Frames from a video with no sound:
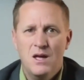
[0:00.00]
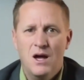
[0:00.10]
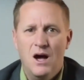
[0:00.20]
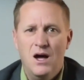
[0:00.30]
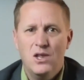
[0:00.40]

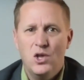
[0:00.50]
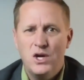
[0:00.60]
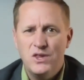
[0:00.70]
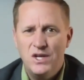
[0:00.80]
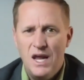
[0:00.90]
Look
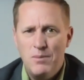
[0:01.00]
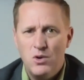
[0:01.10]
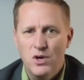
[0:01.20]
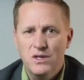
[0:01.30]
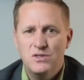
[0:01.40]
at the
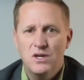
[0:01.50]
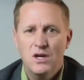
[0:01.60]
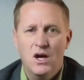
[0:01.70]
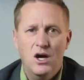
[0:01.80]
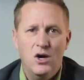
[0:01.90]
neighborhoods.
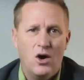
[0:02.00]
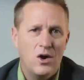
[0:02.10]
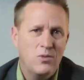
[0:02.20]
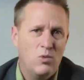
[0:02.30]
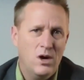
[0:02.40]

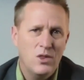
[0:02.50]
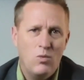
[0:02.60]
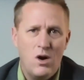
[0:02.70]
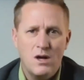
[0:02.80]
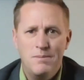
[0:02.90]
What are the
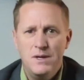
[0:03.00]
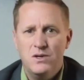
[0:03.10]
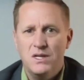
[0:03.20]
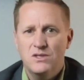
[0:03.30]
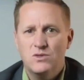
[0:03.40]

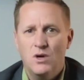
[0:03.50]
walkabilities?